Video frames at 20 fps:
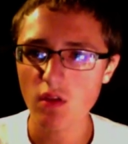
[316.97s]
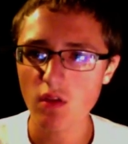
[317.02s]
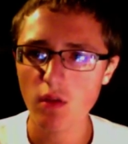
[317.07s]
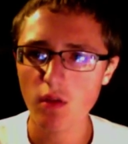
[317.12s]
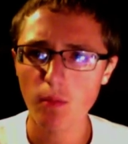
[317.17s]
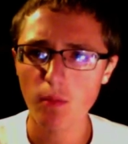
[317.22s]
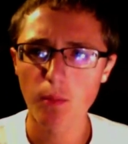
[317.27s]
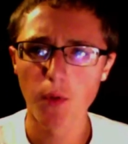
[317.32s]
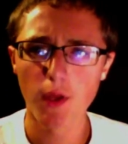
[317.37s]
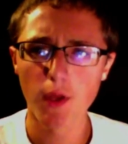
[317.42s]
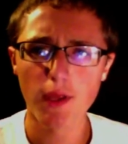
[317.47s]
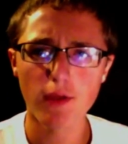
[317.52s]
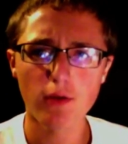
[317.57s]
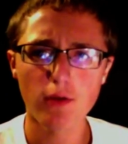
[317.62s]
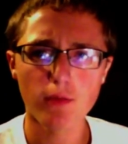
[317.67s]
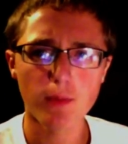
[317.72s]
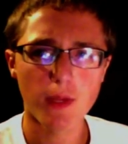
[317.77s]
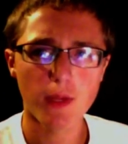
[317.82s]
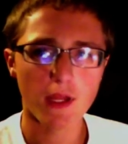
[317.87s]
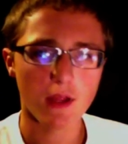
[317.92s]
But it would
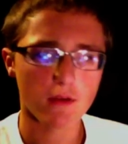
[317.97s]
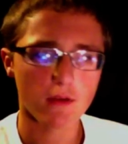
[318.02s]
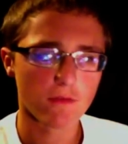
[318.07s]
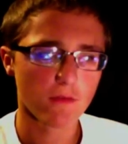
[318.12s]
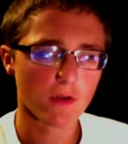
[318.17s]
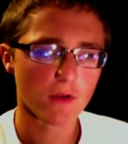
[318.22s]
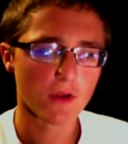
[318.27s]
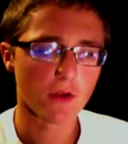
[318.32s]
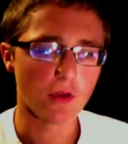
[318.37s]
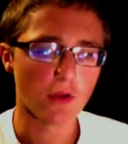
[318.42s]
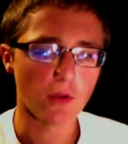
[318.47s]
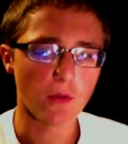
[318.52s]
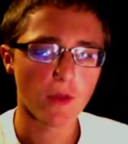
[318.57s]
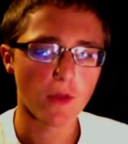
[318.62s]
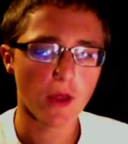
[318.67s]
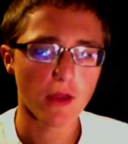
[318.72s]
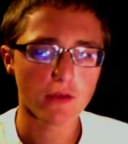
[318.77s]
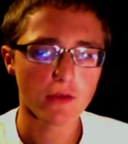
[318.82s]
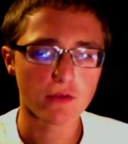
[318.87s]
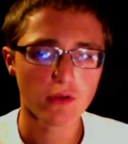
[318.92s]
be kind of fun to do
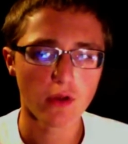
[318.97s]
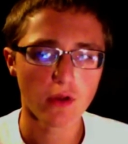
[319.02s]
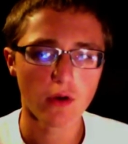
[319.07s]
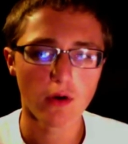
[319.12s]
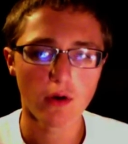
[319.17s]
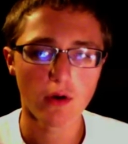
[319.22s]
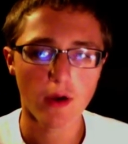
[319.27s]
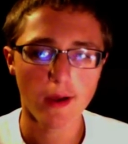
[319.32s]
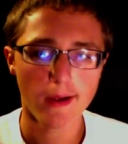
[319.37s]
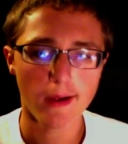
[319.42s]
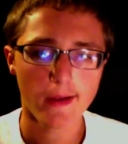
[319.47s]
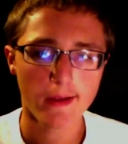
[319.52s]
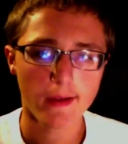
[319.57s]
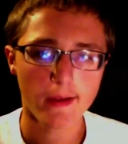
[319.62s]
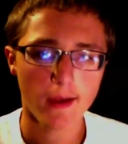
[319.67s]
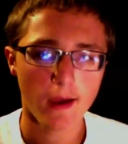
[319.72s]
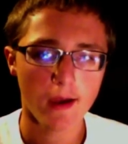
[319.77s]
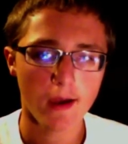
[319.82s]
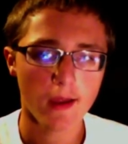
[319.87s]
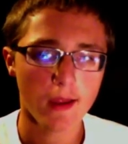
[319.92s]
that, so I
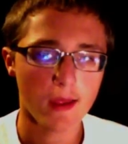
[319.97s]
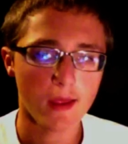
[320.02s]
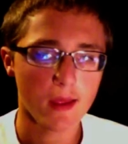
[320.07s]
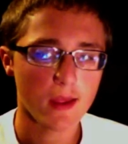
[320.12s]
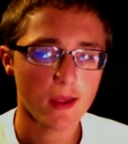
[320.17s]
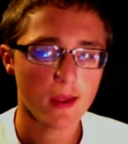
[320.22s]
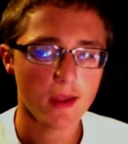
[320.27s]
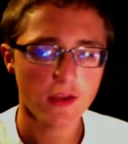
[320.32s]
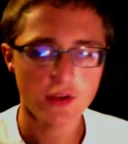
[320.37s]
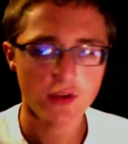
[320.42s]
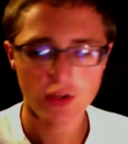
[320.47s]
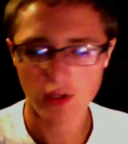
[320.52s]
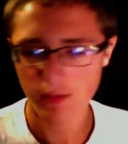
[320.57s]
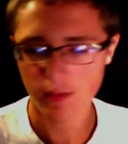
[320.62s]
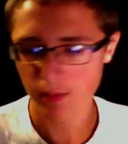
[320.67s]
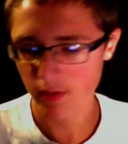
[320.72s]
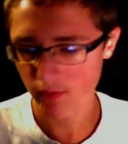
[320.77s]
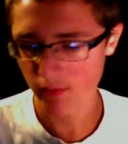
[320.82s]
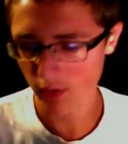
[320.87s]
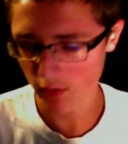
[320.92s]
got a HD
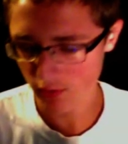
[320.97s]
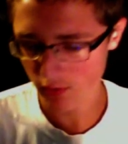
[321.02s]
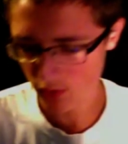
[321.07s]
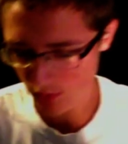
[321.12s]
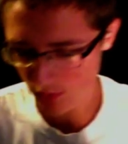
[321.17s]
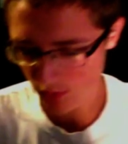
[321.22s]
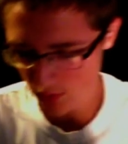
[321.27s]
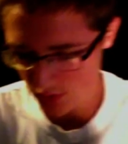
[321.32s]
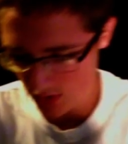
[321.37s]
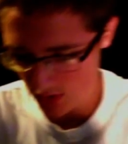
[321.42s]
PVR2, which I